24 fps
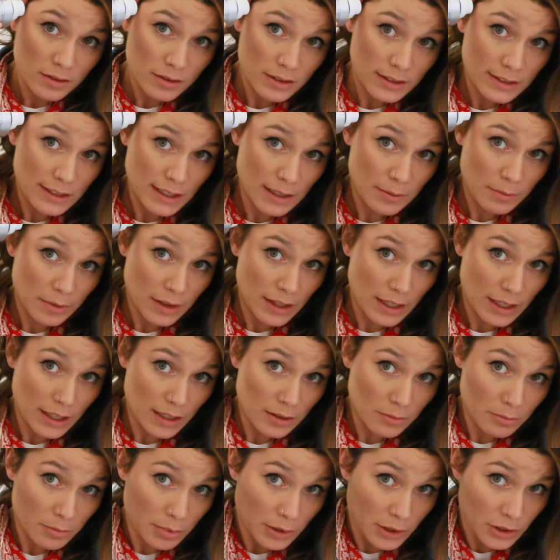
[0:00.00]
Same
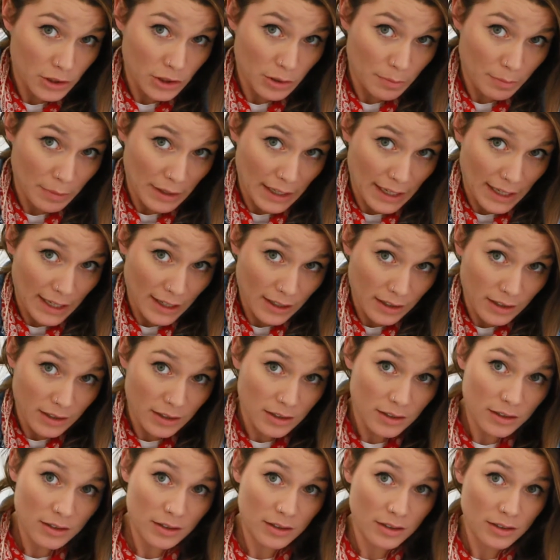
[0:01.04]
thing, push it back,
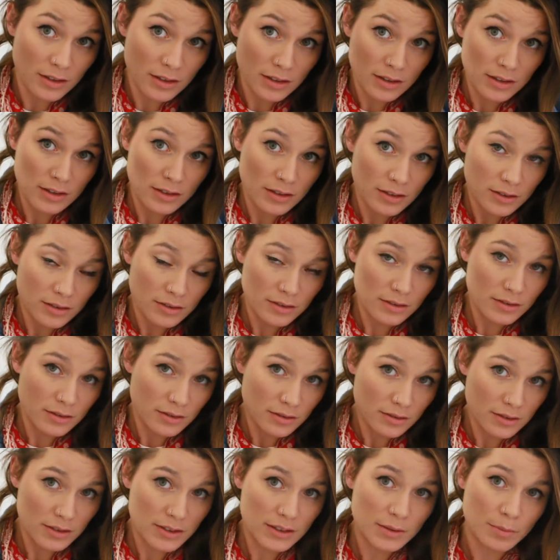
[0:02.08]

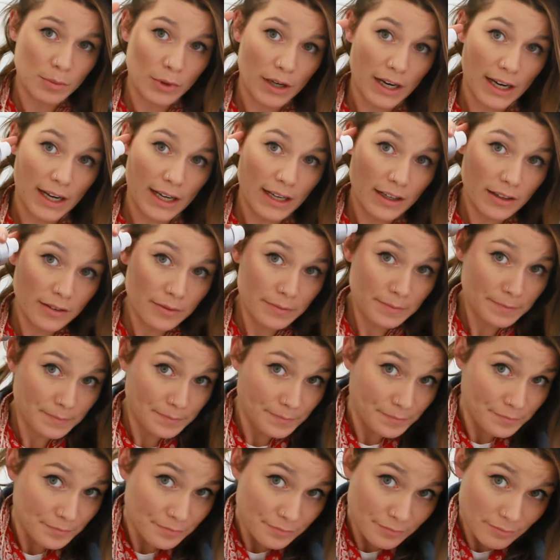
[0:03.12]
spray,
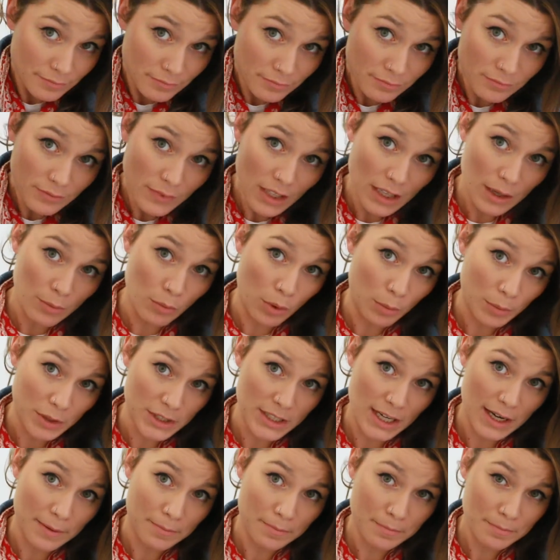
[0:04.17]
and one more
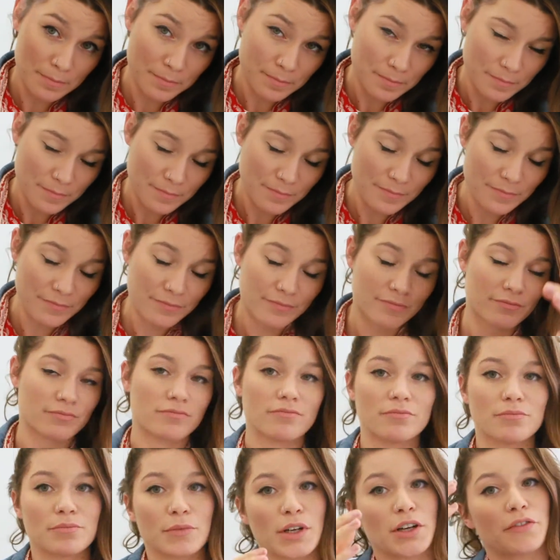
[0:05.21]
time.
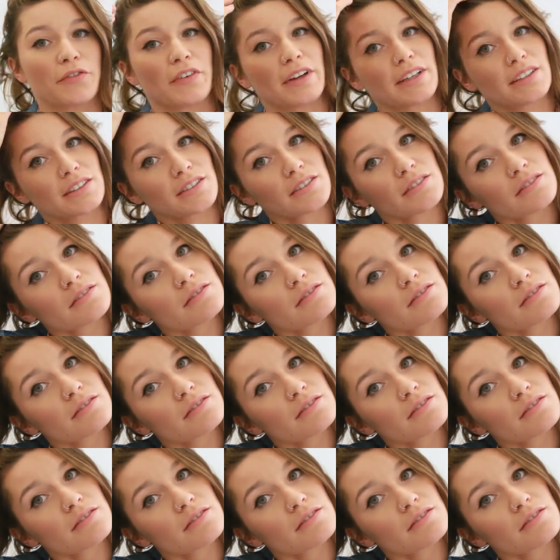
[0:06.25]
Perfect.